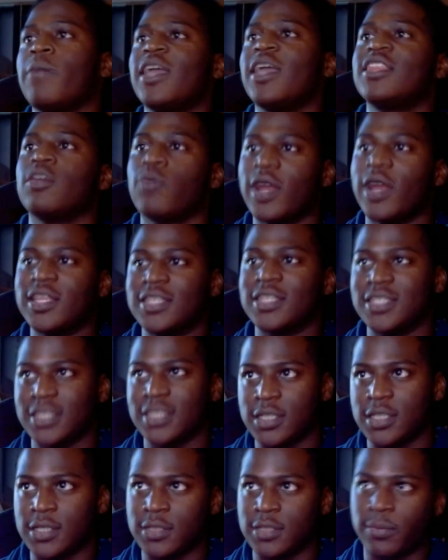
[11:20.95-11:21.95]
the right
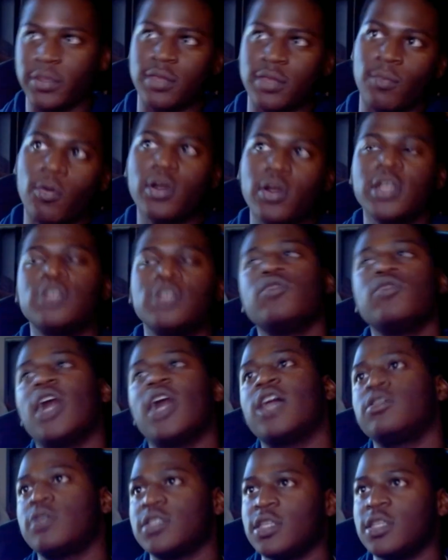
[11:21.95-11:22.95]
decisions but the more that you're not
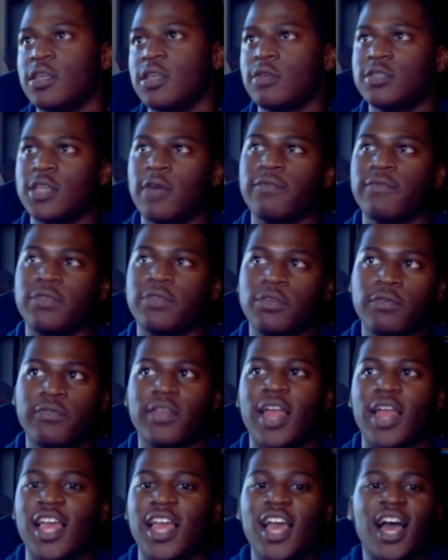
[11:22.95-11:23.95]
trusting yourself and you feel
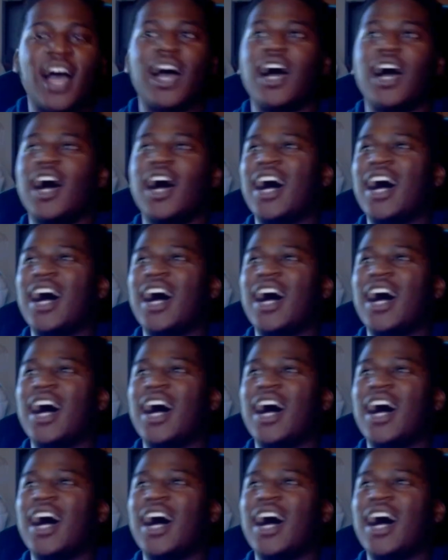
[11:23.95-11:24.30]
like uh,